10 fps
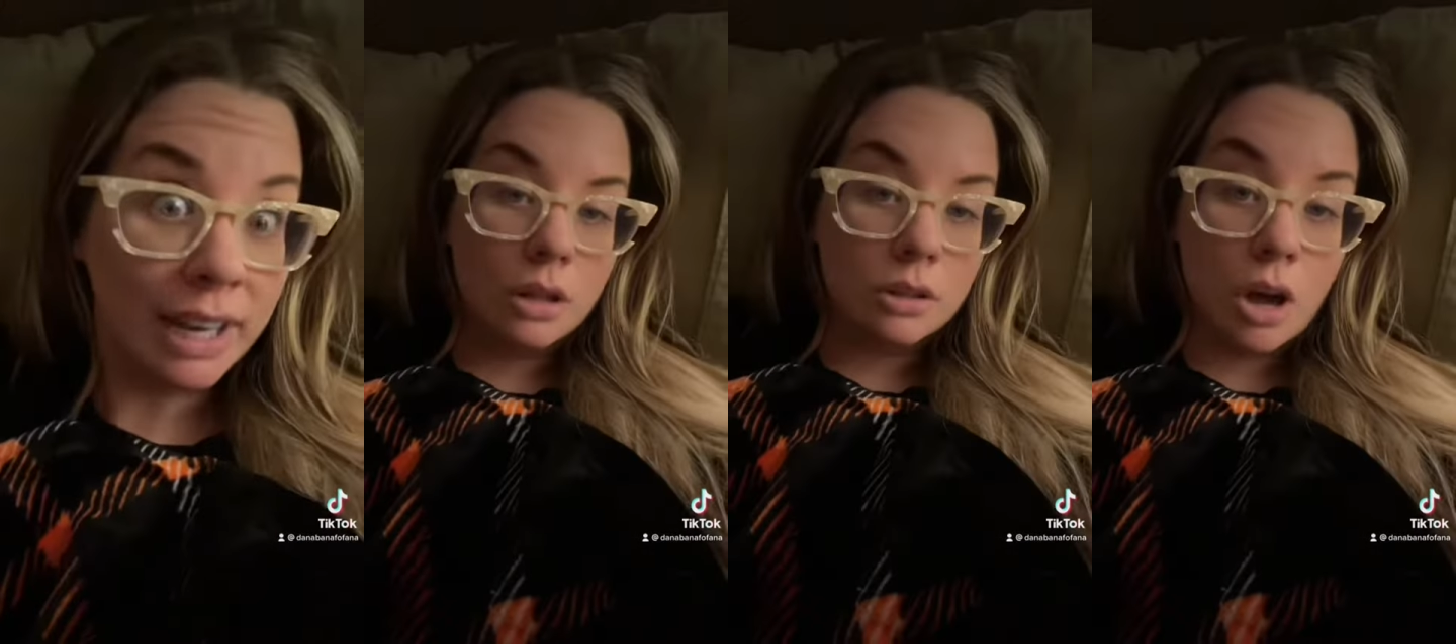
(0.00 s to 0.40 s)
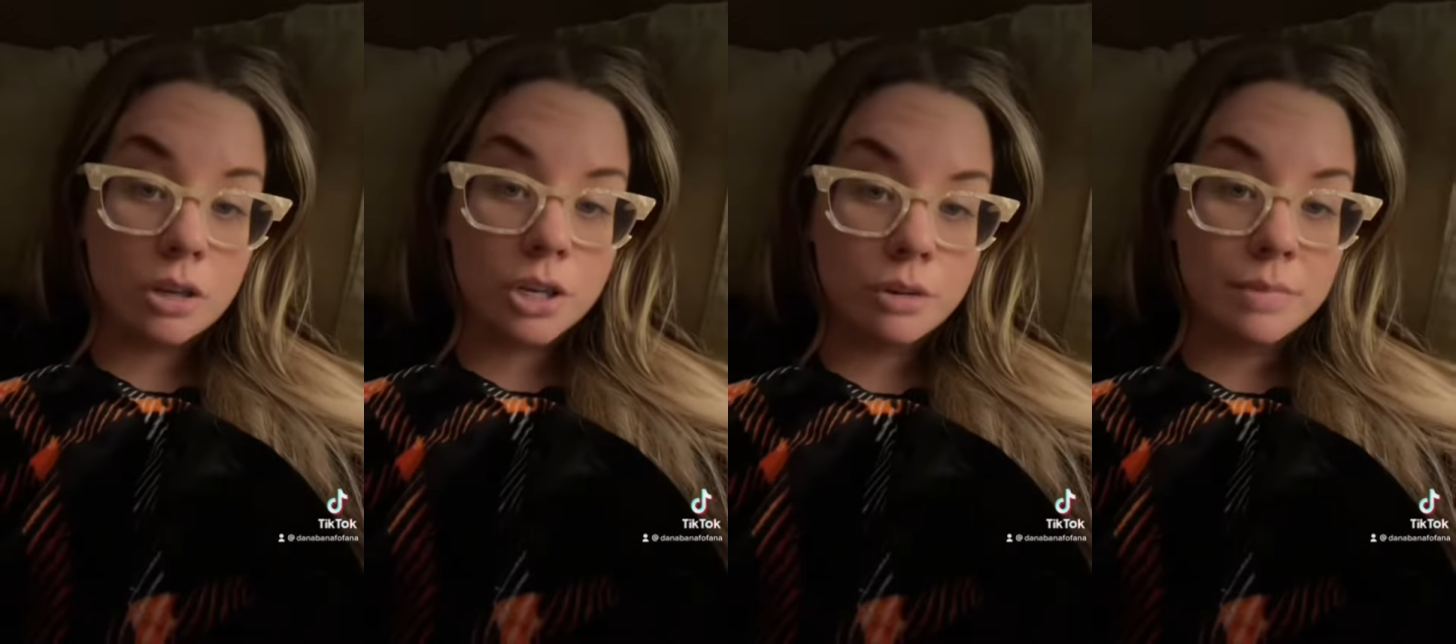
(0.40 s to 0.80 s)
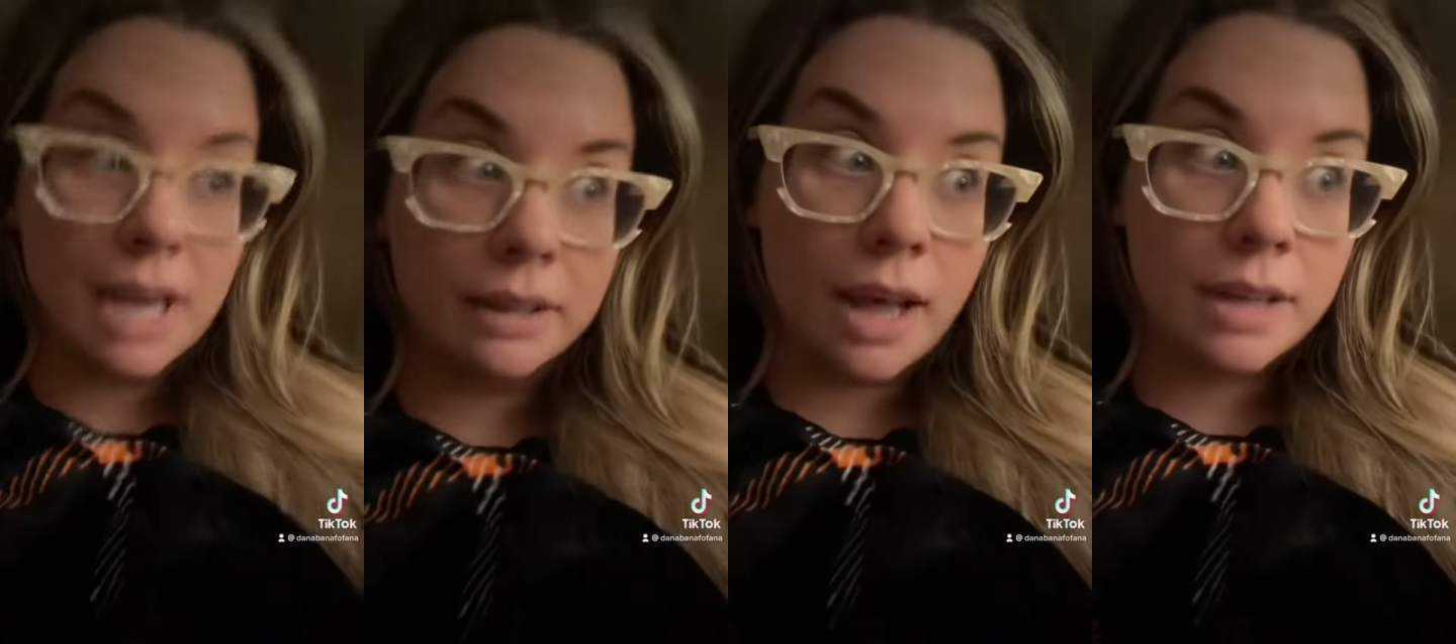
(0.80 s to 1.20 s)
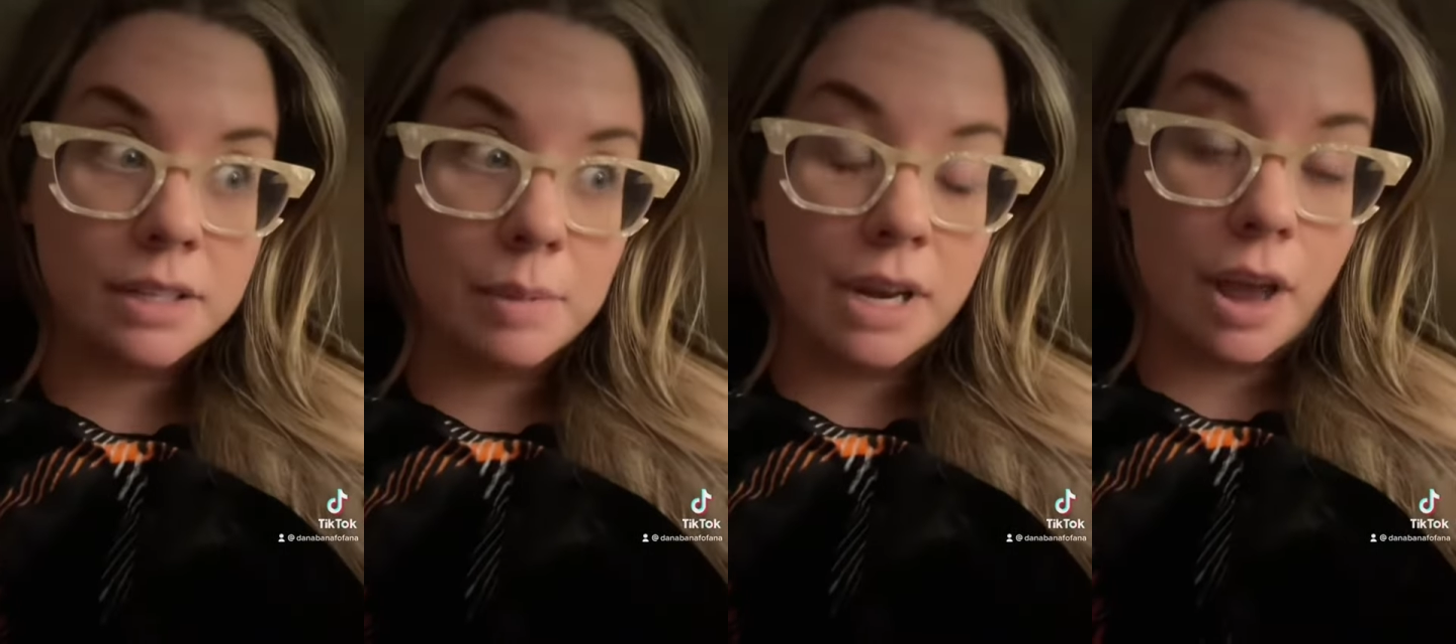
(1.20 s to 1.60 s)
Long-term deadlines
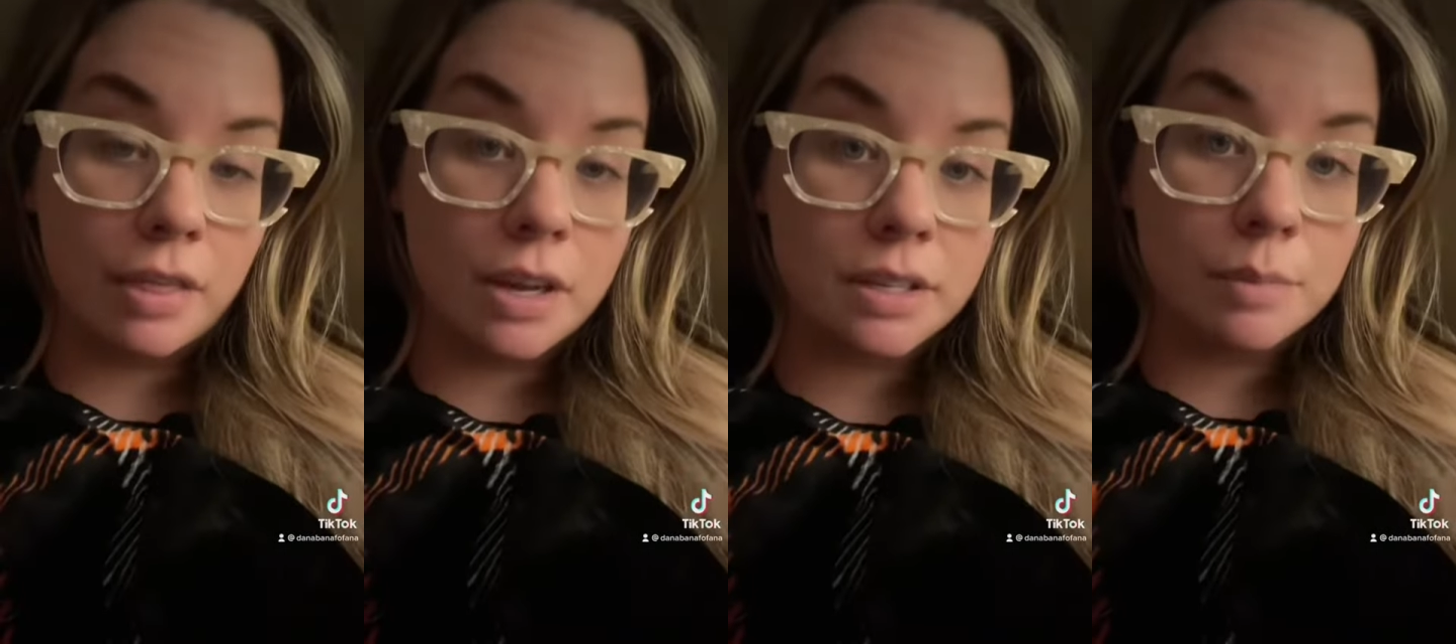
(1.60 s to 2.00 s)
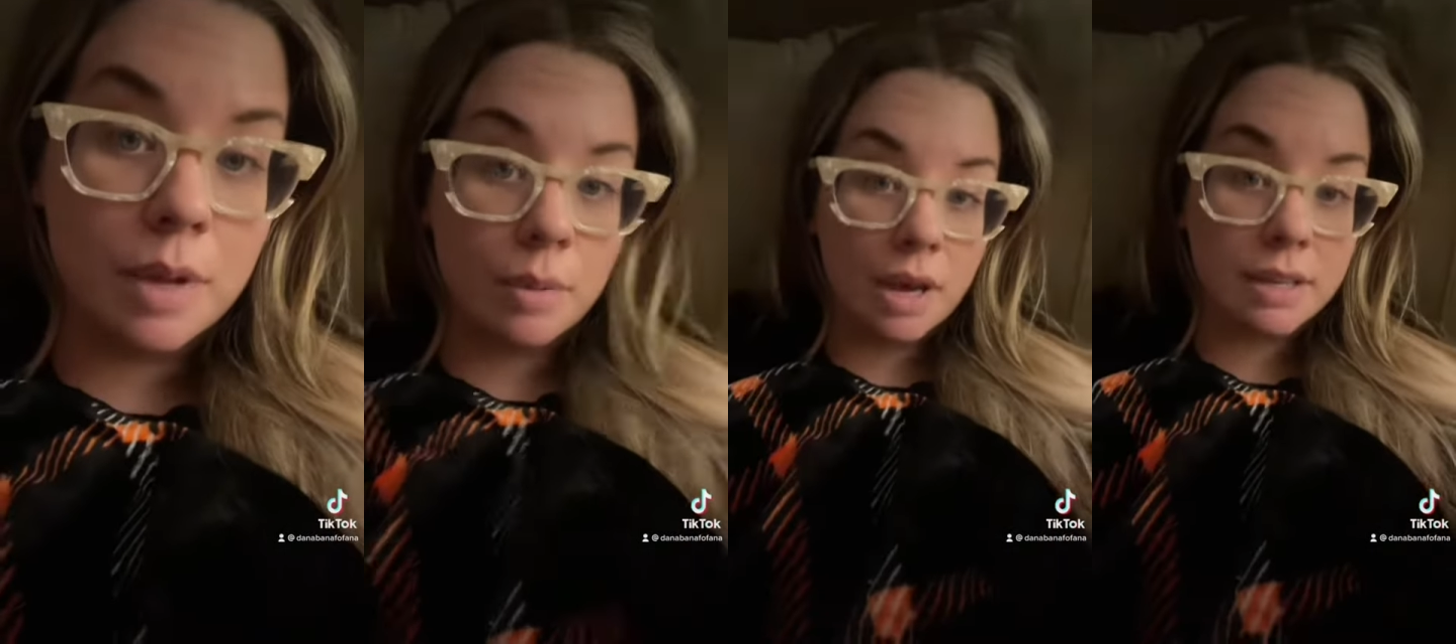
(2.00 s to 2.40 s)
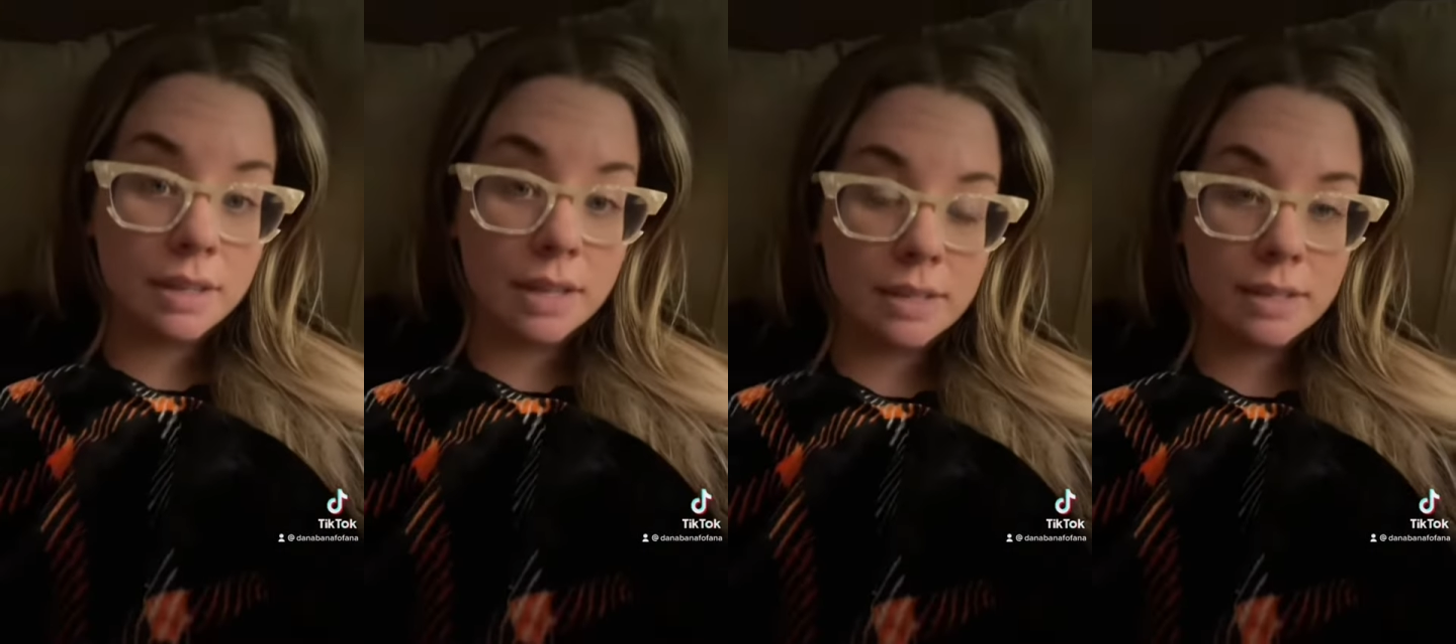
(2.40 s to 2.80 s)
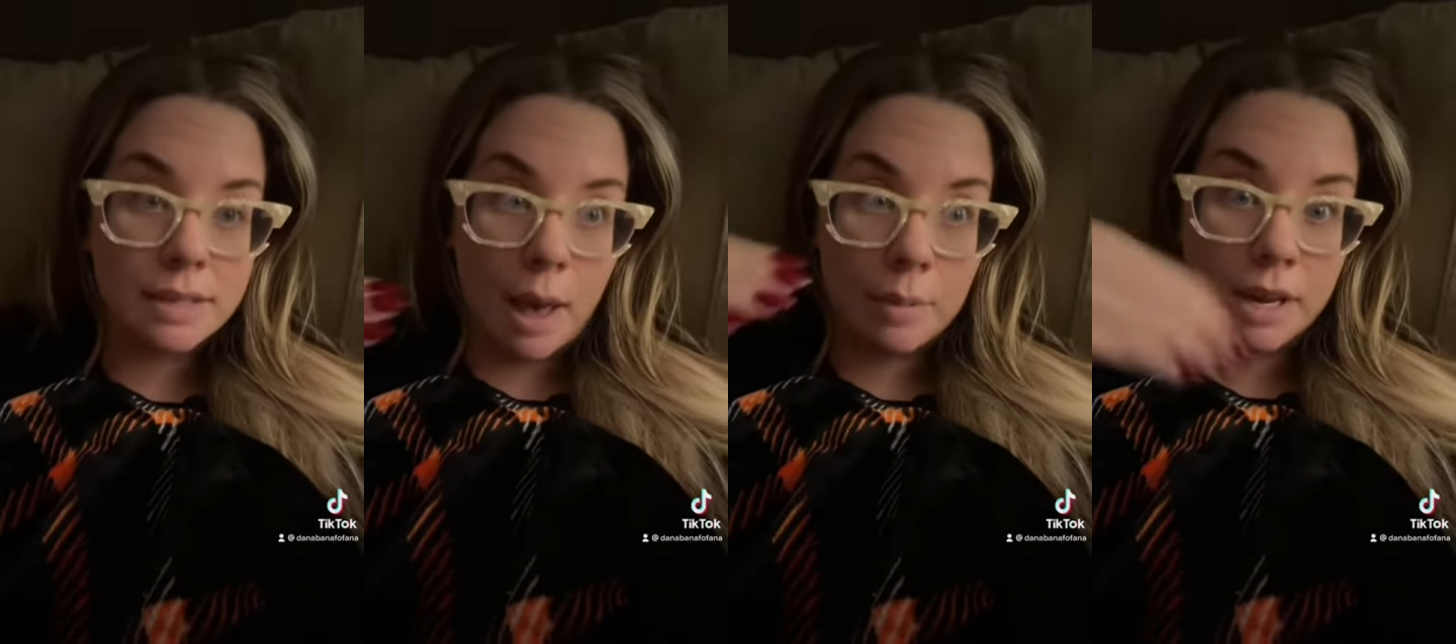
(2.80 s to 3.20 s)
mean nothing to me because unless it's
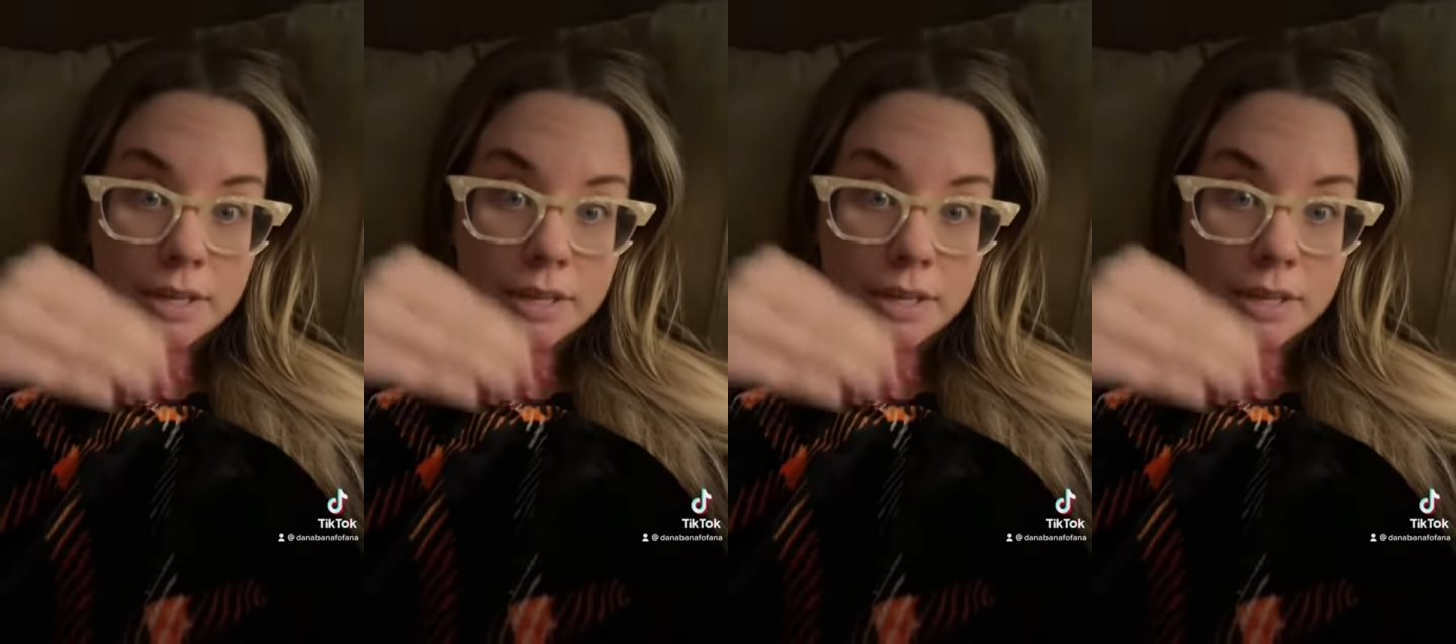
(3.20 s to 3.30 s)
happening